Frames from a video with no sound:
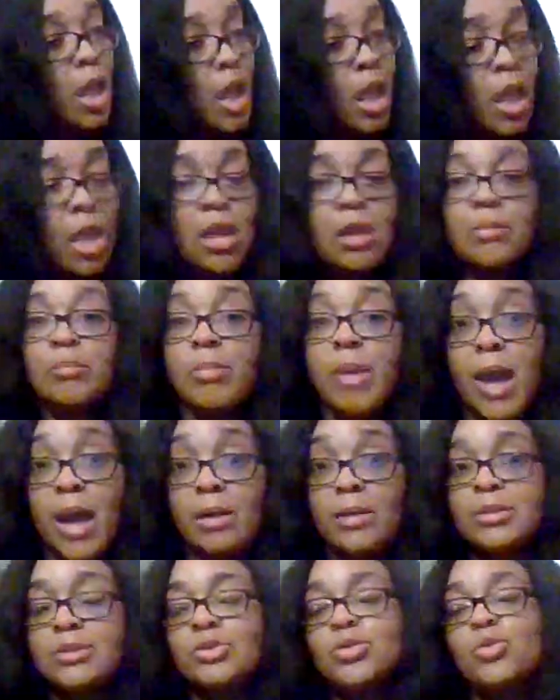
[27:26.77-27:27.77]
and
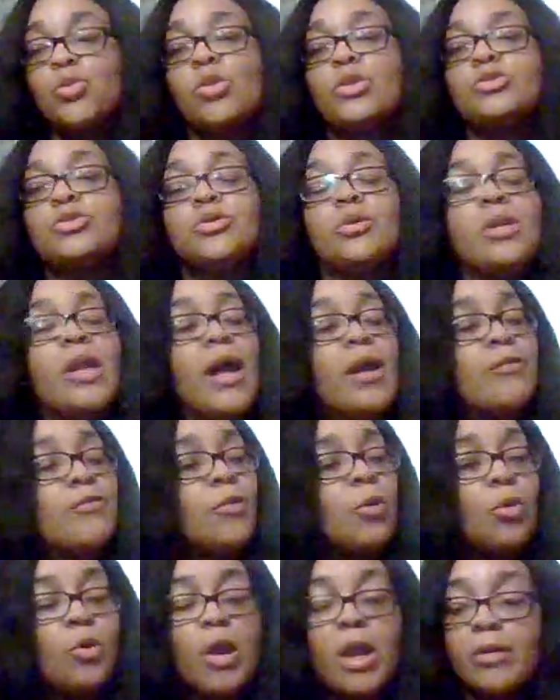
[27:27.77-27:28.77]
balance towards your life
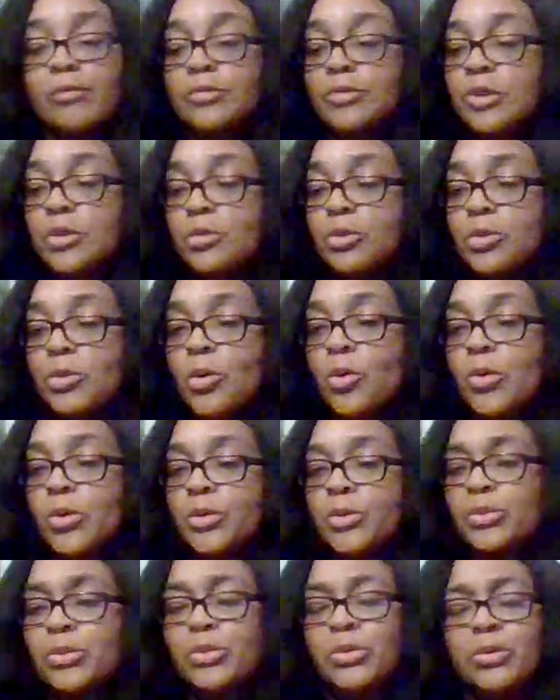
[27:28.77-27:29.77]
on everything you're going
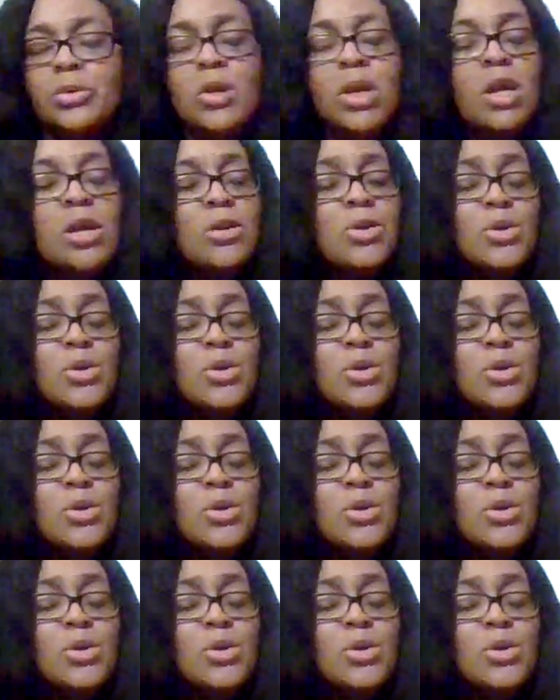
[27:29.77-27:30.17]
through.